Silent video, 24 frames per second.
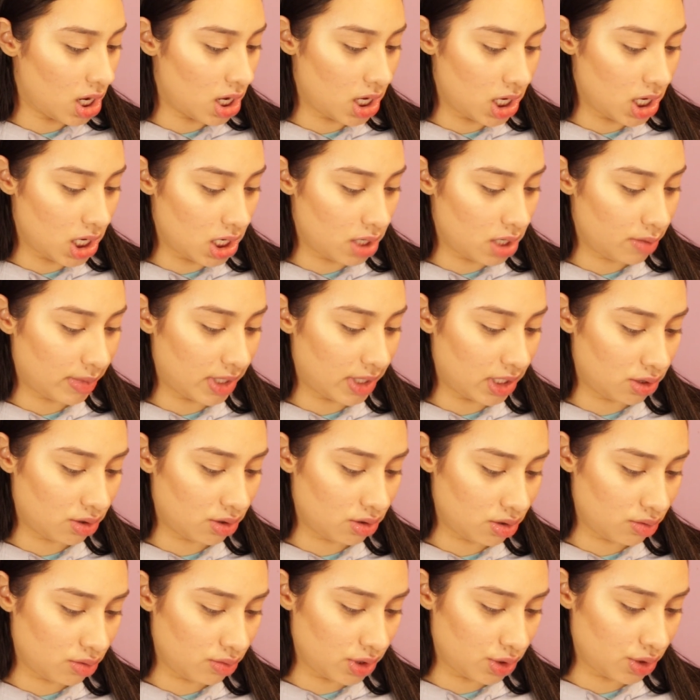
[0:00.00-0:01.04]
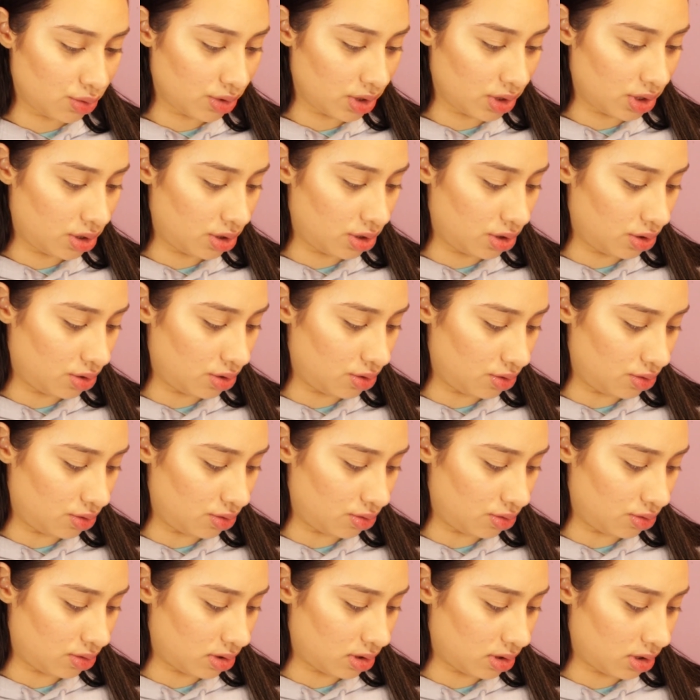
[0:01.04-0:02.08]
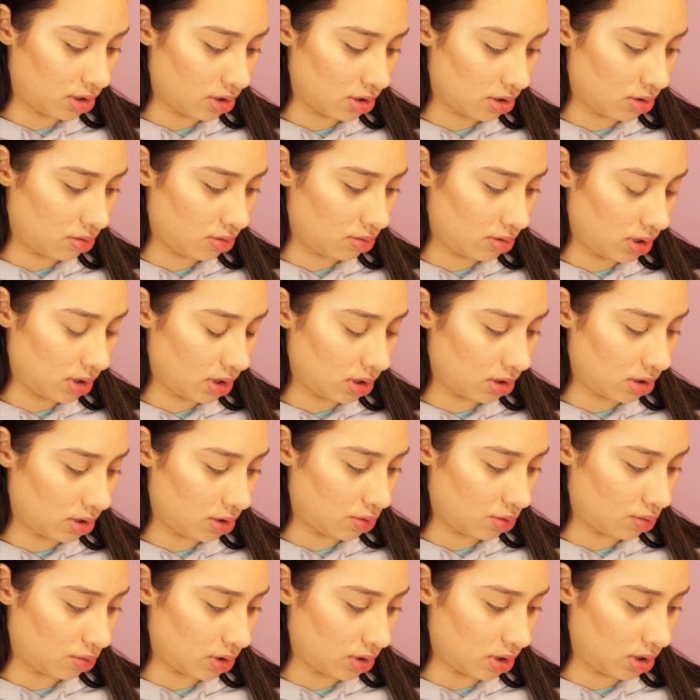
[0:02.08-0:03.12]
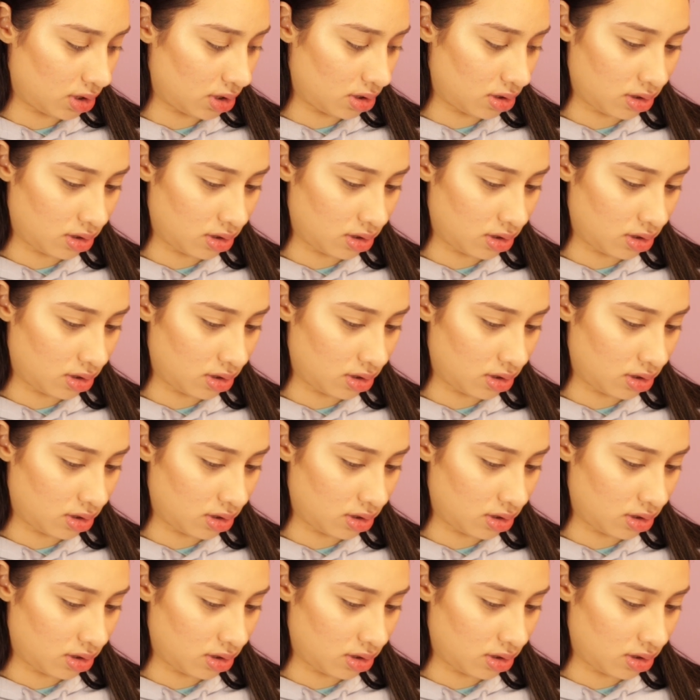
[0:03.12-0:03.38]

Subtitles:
I don't know which one to use. Let's go with this one.